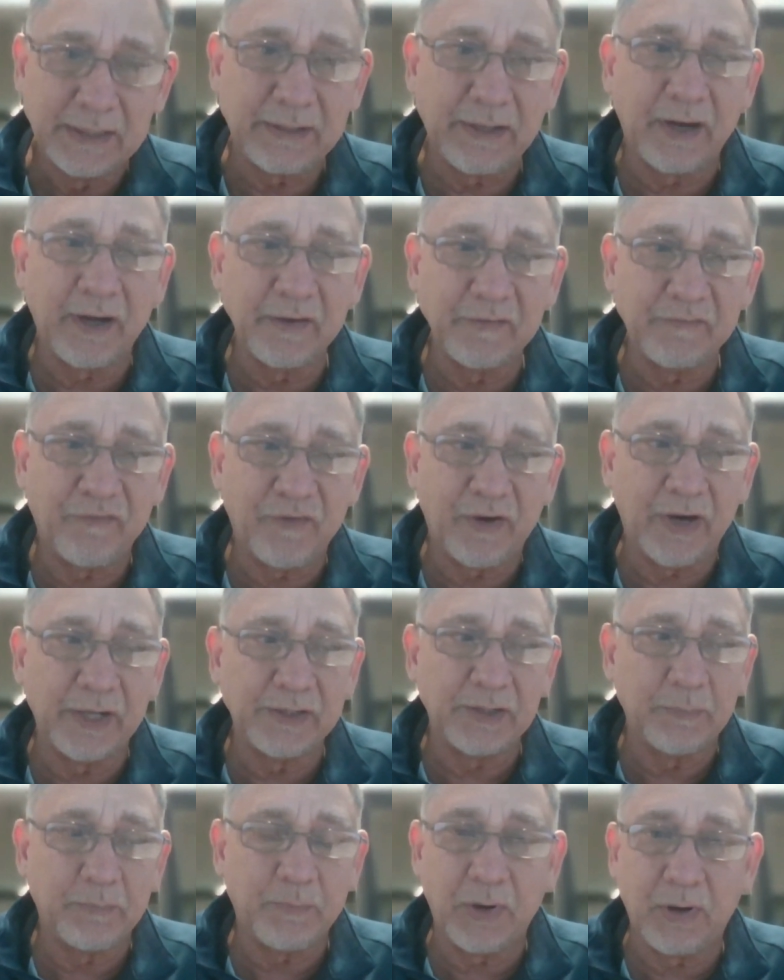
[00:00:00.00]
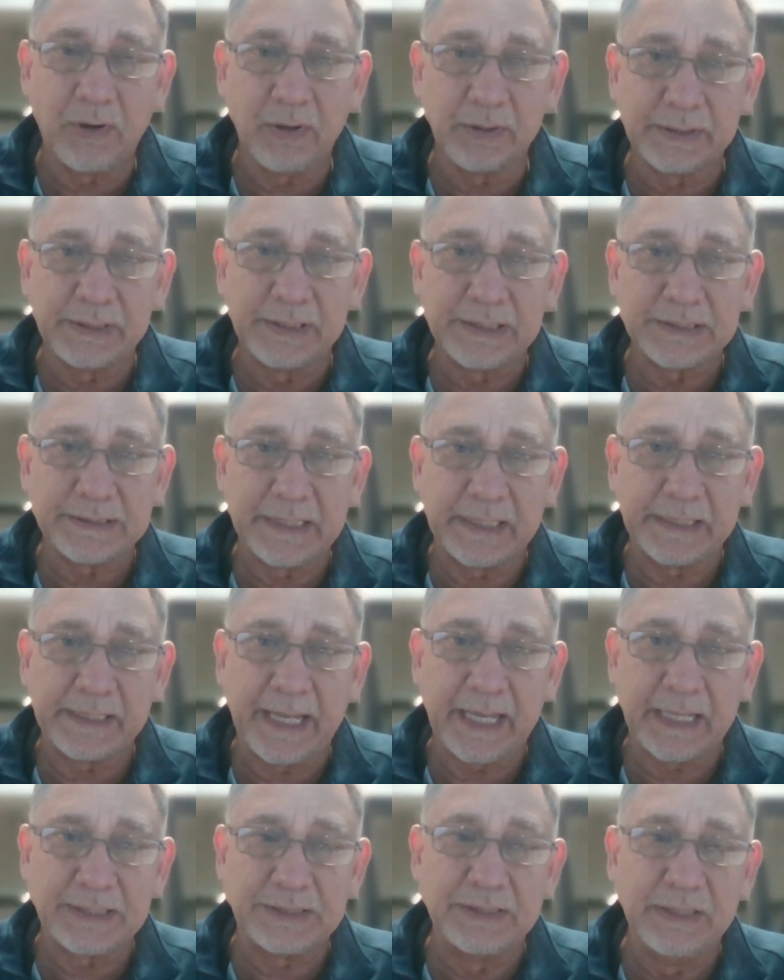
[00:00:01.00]
Try and find the partners that
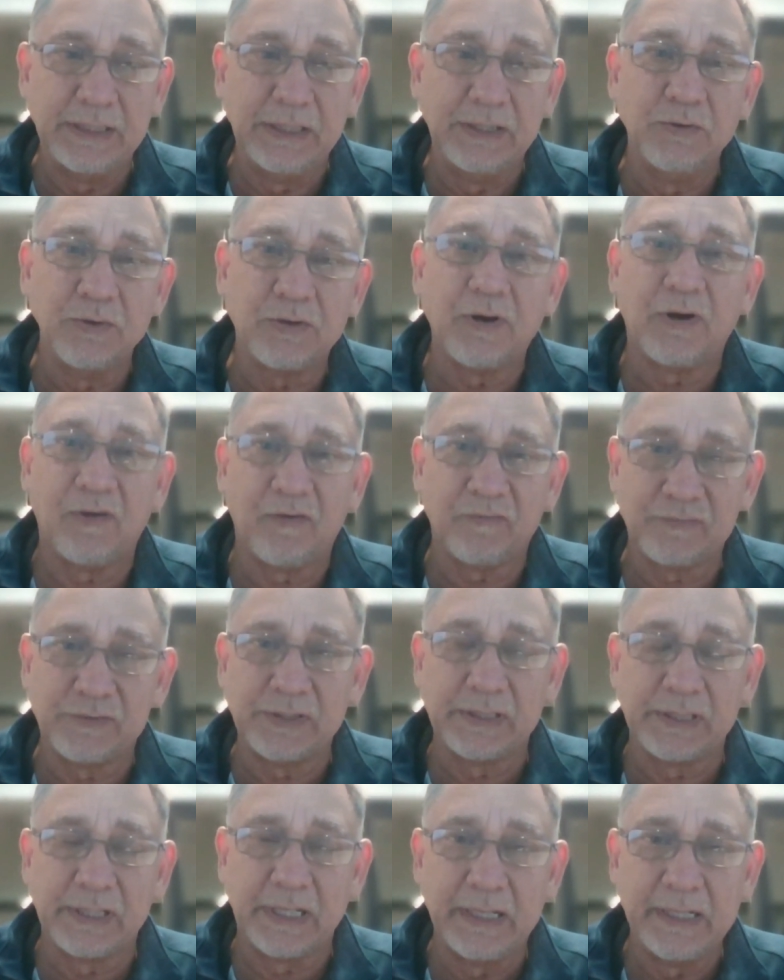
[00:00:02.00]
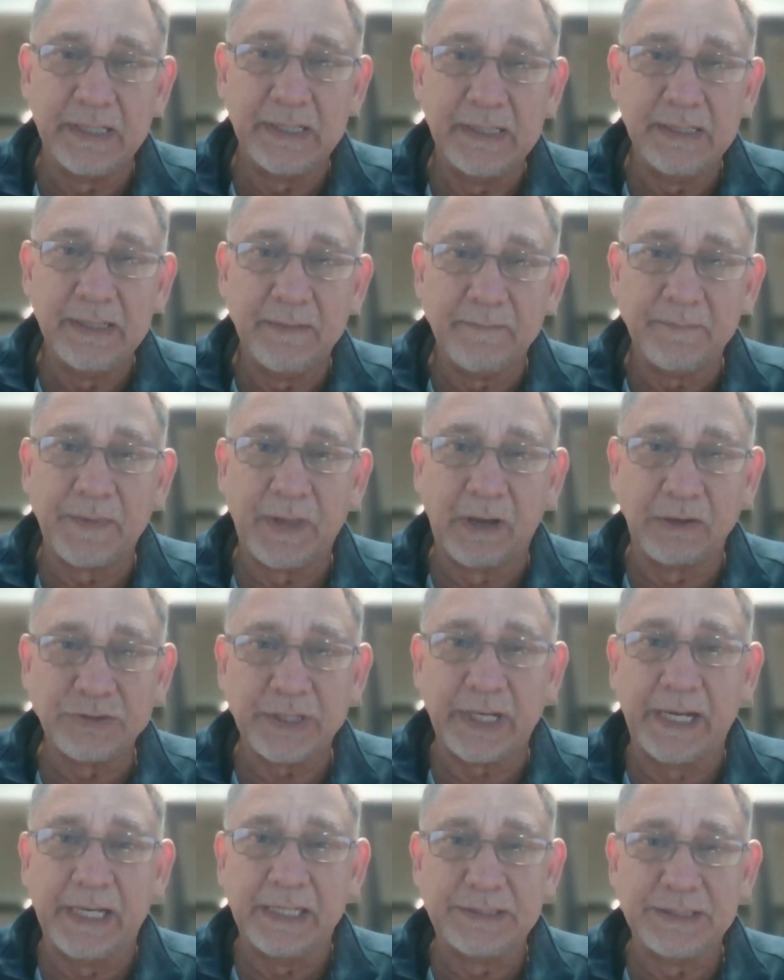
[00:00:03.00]
actually look after
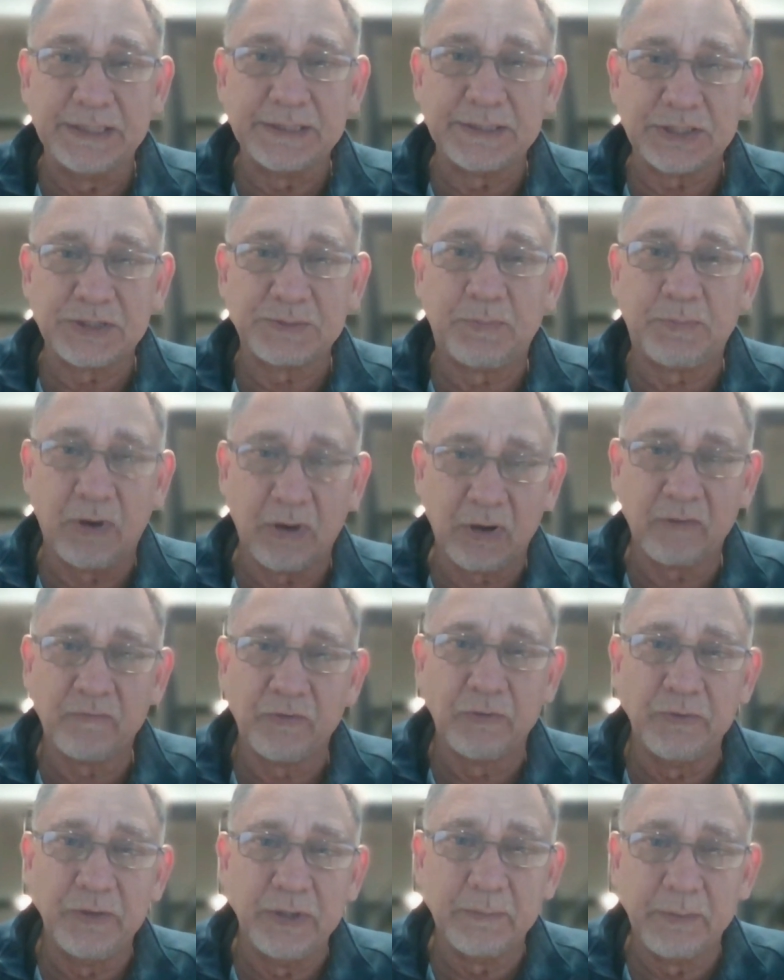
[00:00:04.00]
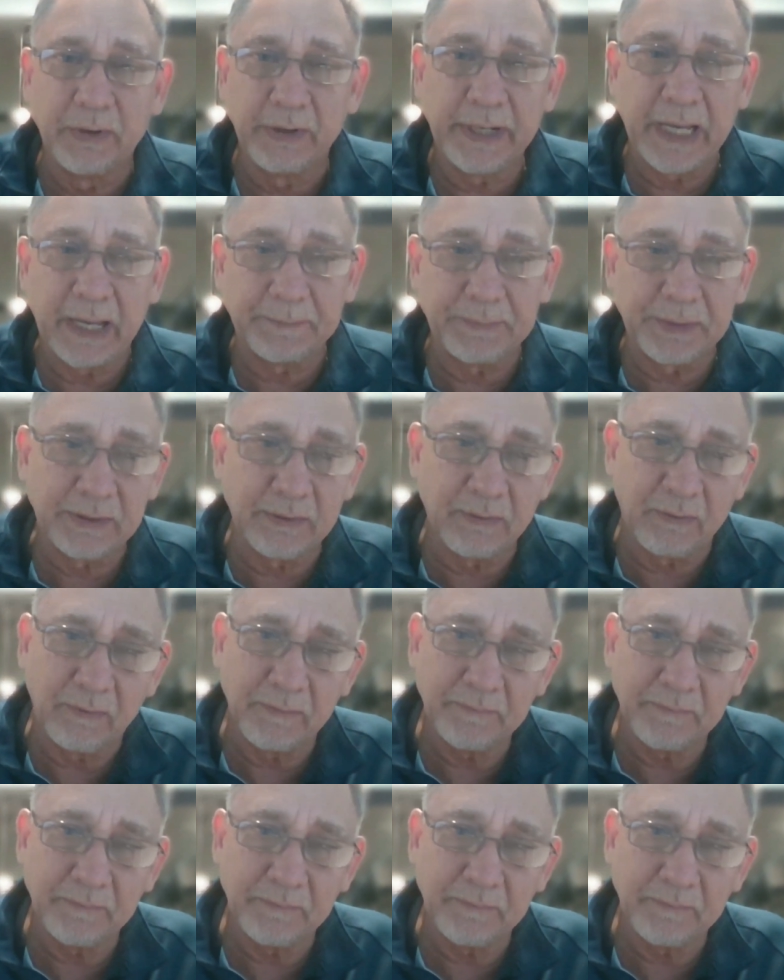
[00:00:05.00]
those agents as part of your human capital.